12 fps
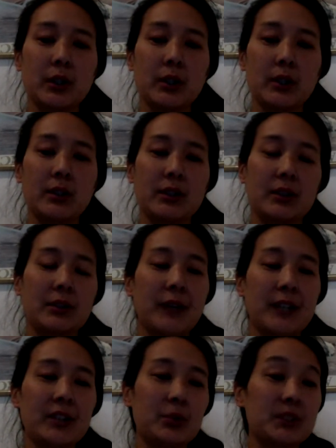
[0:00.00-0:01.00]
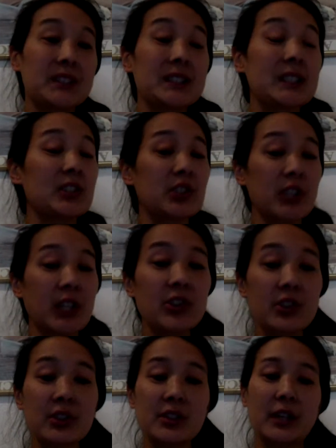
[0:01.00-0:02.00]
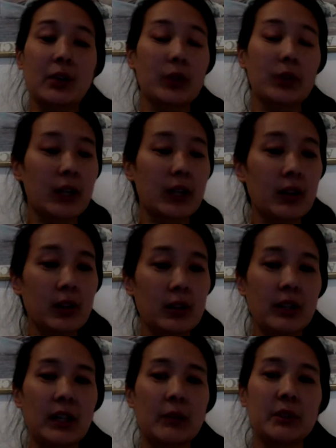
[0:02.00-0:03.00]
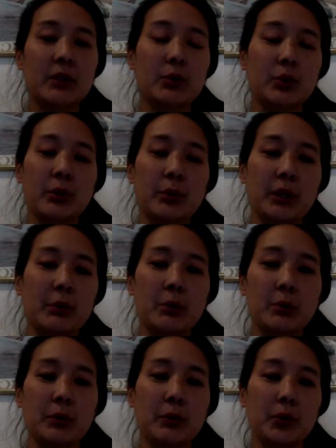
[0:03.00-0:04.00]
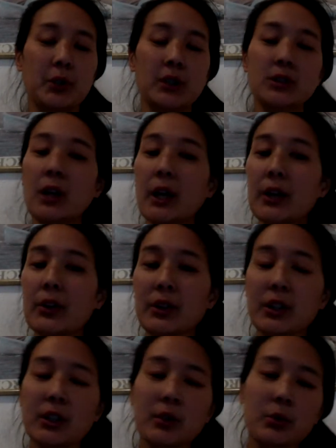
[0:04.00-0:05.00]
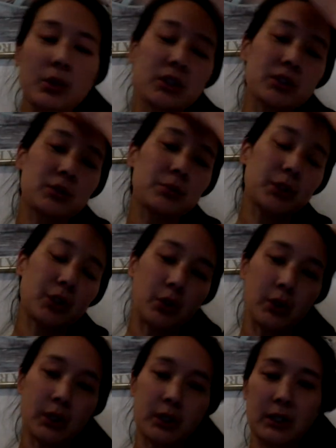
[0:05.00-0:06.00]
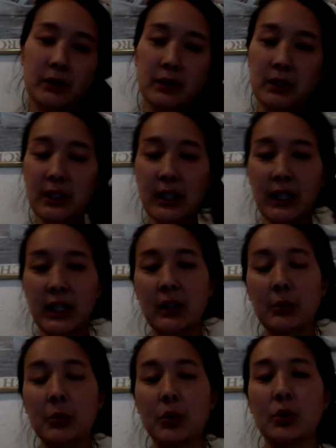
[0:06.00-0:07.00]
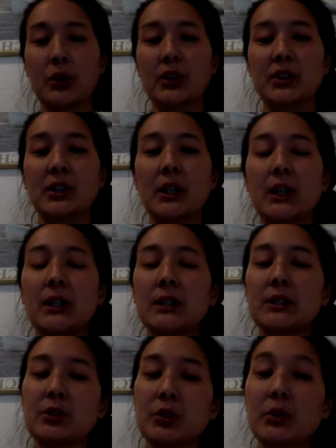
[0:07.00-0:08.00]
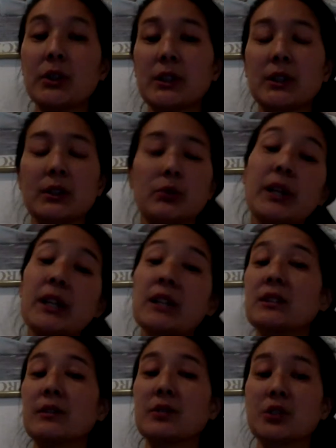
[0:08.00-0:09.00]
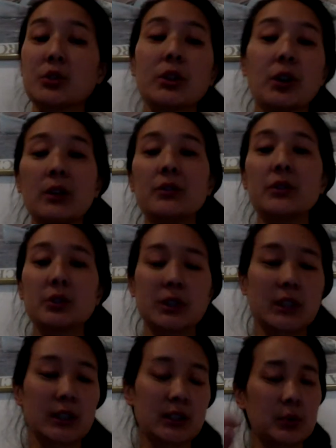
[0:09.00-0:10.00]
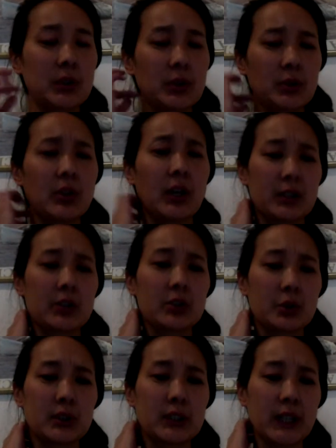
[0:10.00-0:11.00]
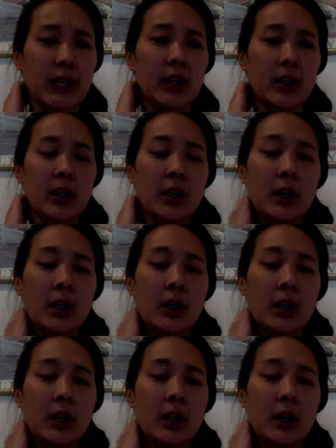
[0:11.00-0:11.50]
the fact that we're seeing changes now in the climate where maybe before it's hotter than it was, at a given time, or it's snowing and raining instead of snowing, all those things that we saw in the Kahoot today,